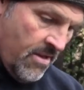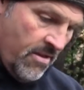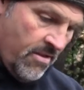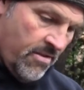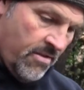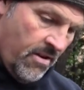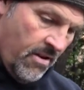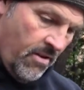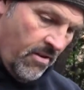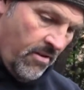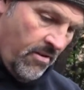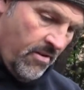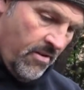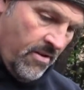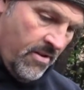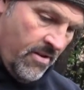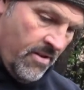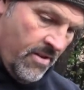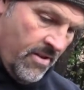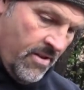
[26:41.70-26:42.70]
So
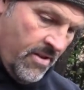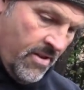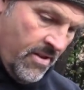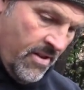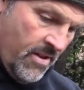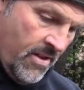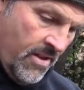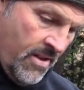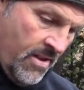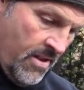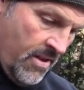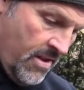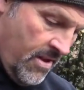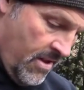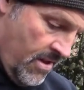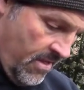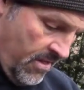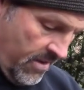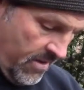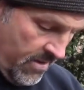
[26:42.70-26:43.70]

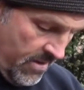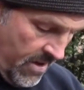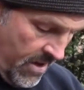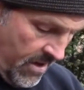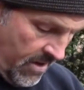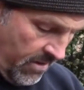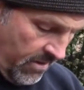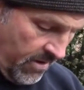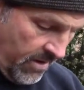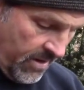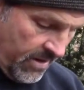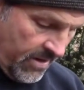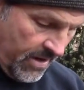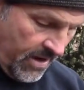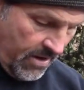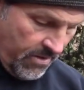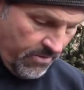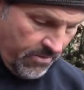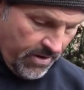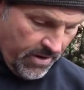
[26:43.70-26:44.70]
now let's take a look at
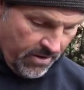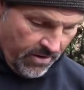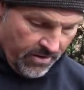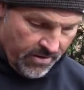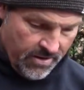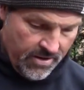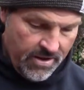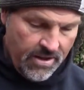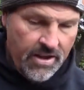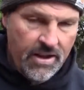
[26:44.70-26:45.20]
that reel.